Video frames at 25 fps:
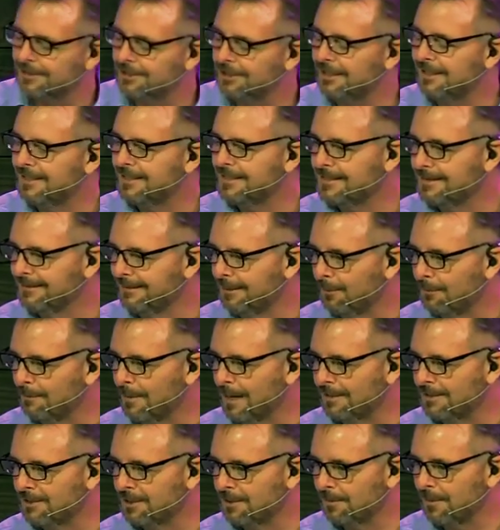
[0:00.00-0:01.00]
cheese, a little
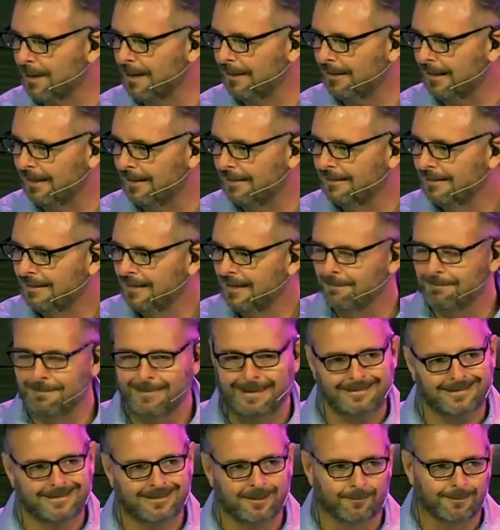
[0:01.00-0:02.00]
mozzarella
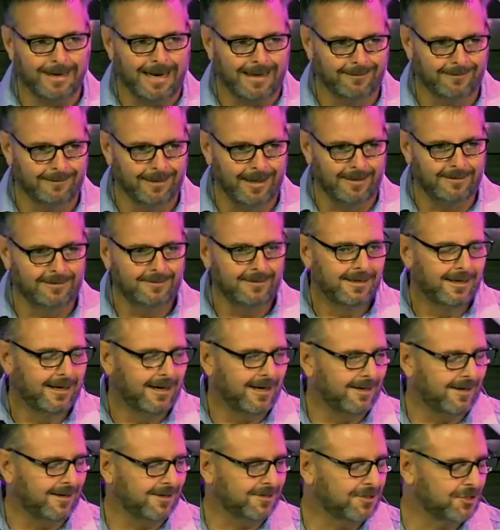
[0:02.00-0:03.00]
mozzarella
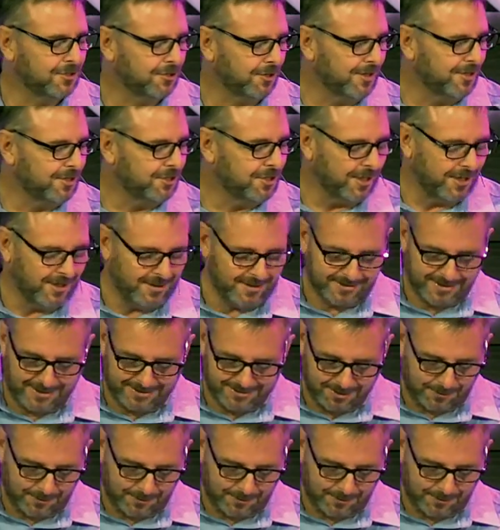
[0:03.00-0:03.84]
uh, string cheese. That's